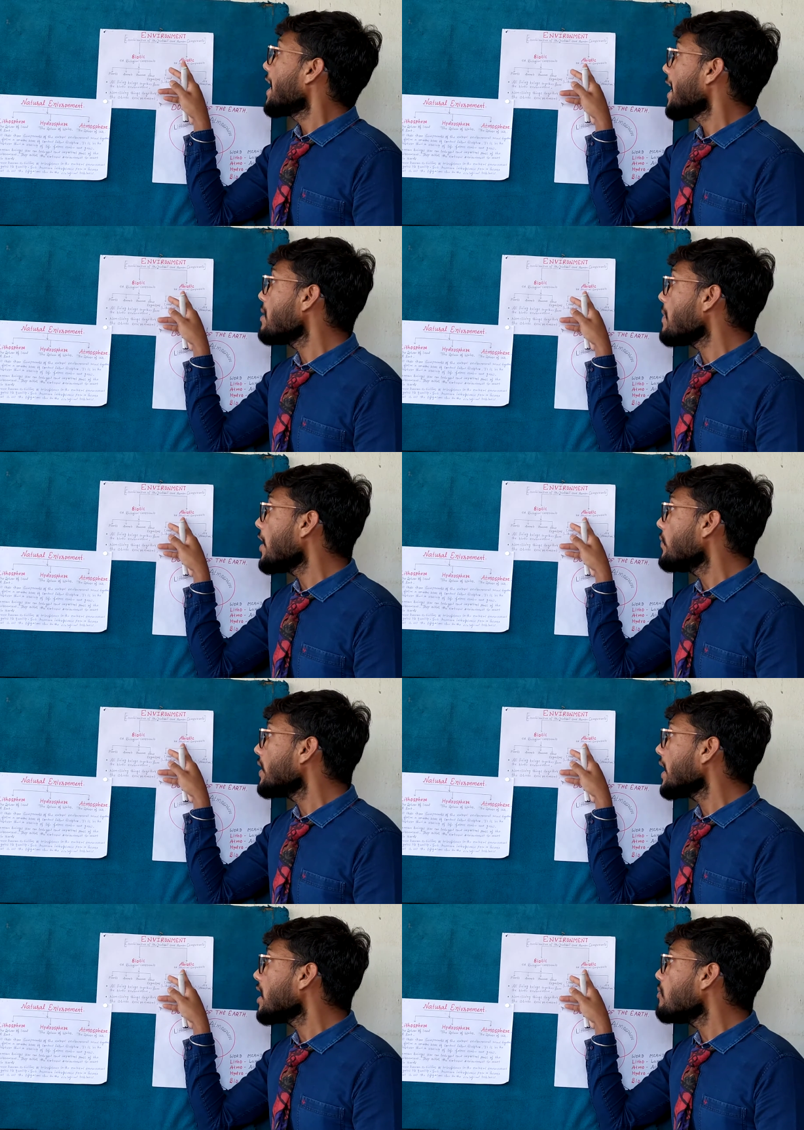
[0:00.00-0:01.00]

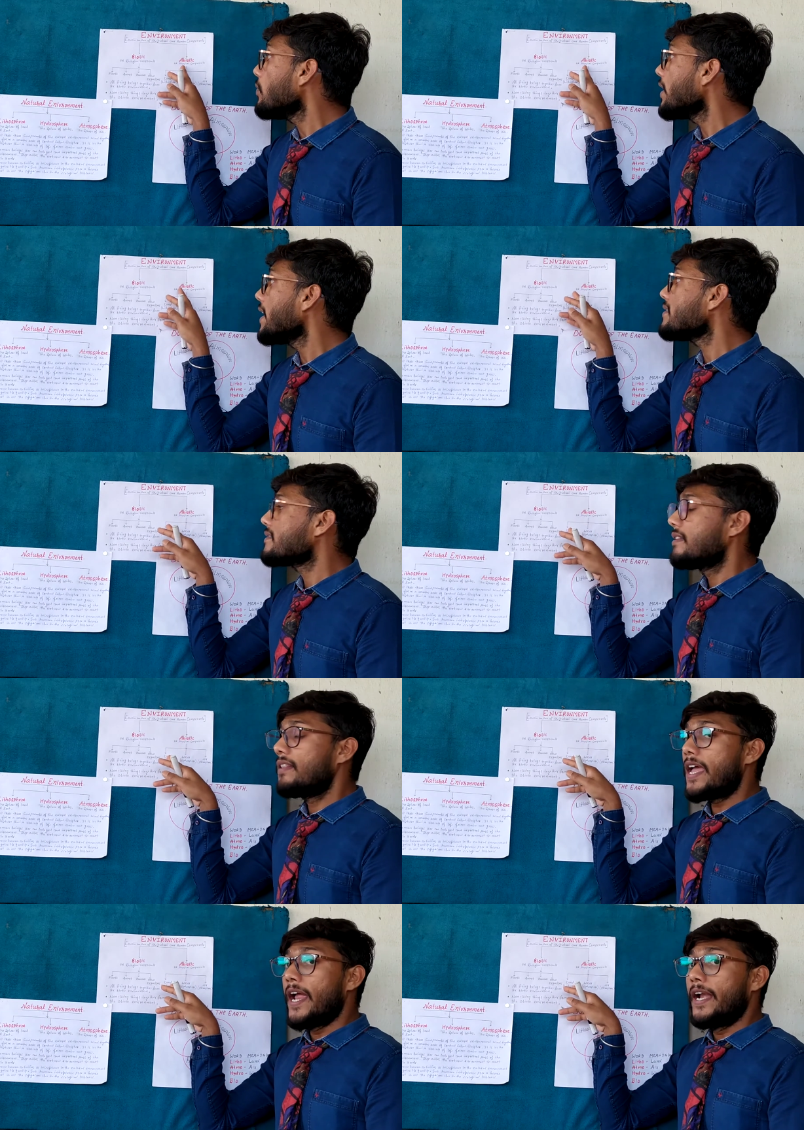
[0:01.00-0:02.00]
Abiotic components
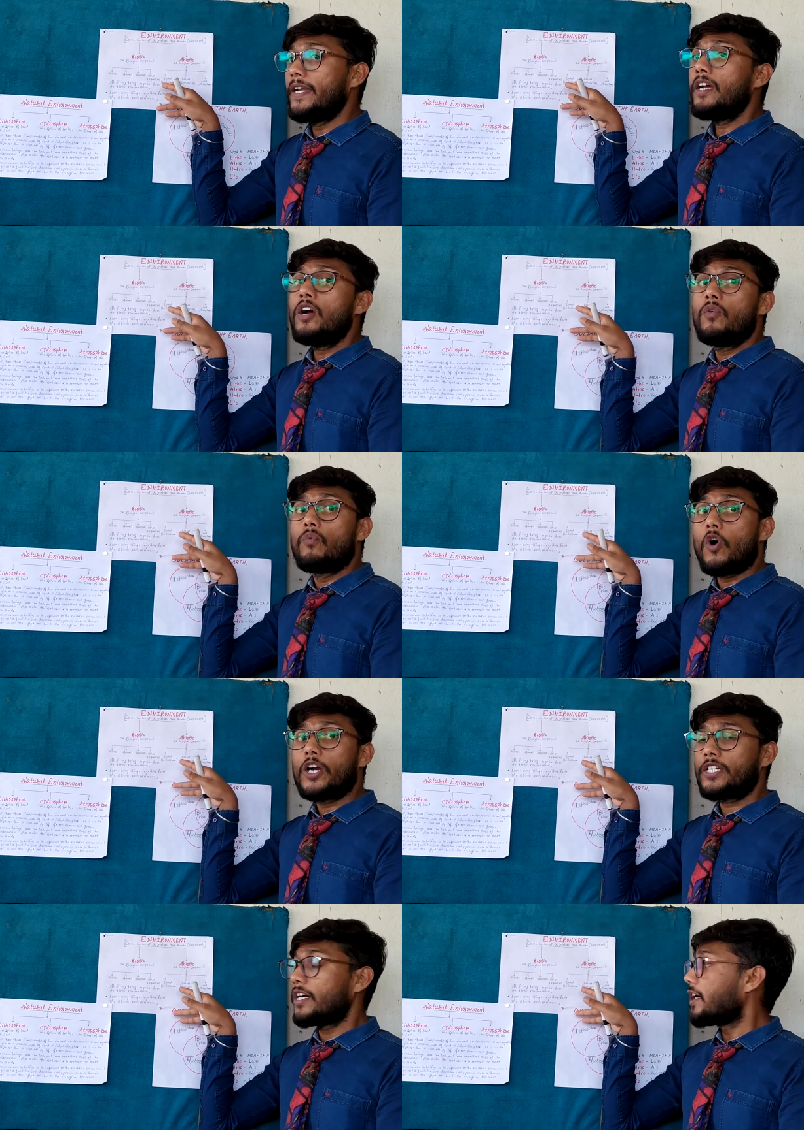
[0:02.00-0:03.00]
land,
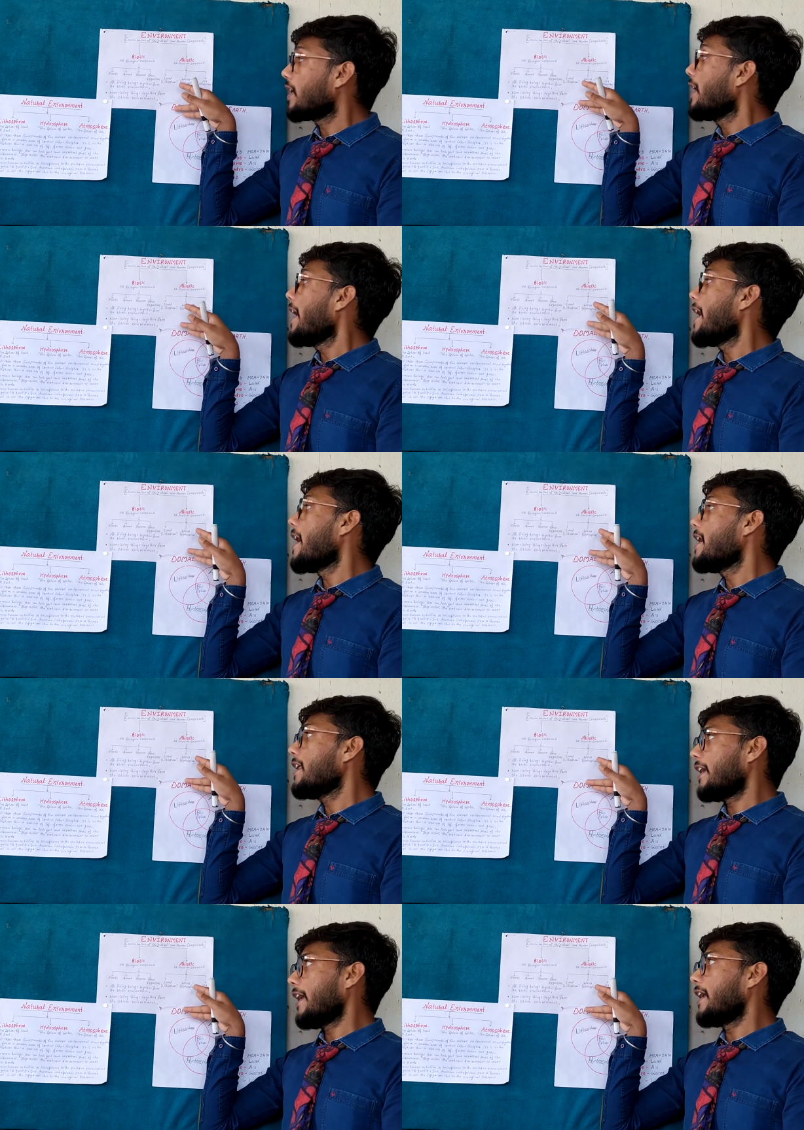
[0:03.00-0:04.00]
water and
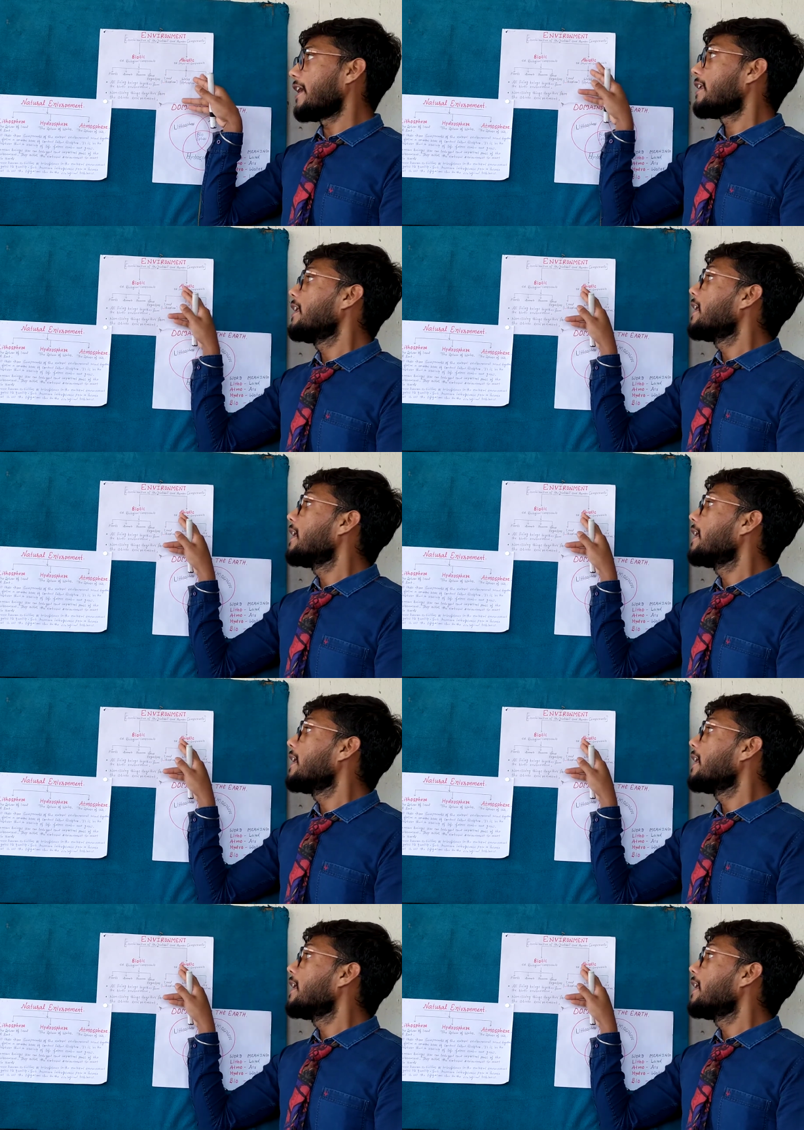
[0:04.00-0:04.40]
air.